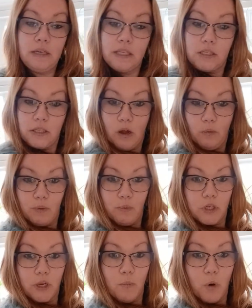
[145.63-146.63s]
Let's start with
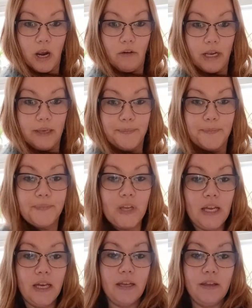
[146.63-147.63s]
what I'm wearing.
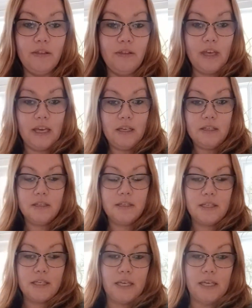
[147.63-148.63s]

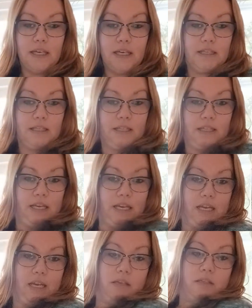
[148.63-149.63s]
This is
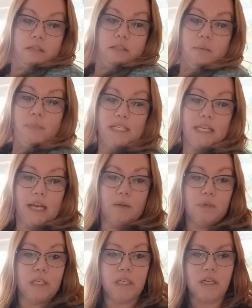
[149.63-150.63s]
the
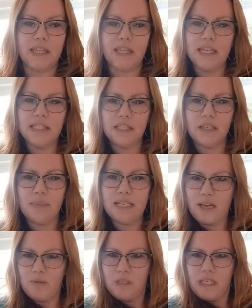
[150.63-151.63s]
Summerdown, I think it's
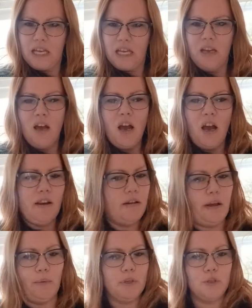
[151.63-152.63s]
Summerdown tee? I
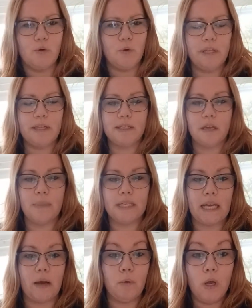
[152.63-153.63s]
don't know, I just call it the
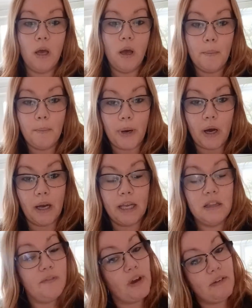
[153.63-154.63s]
Summerdown,
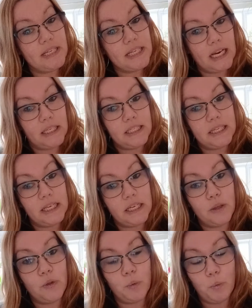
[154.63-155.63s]
by the very
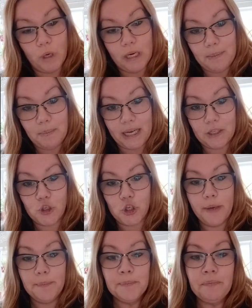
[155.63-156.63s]
talented The Woolly
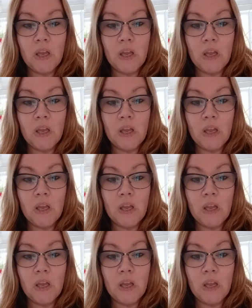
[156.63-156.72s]
Badger.